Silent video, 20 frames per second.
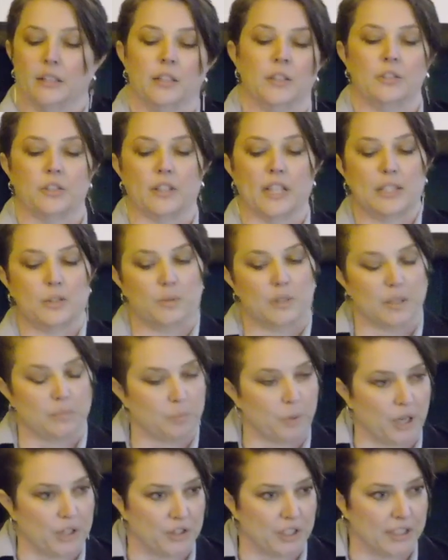So that's what the
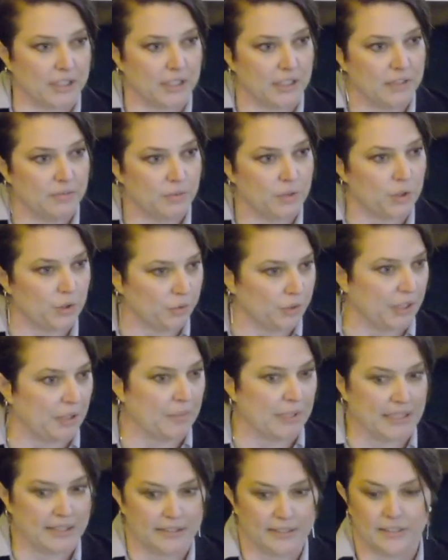project
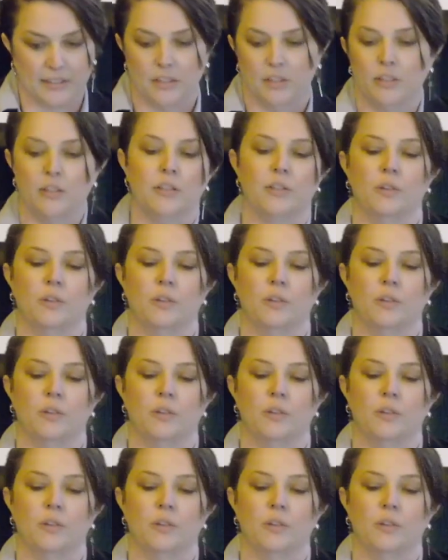stream is.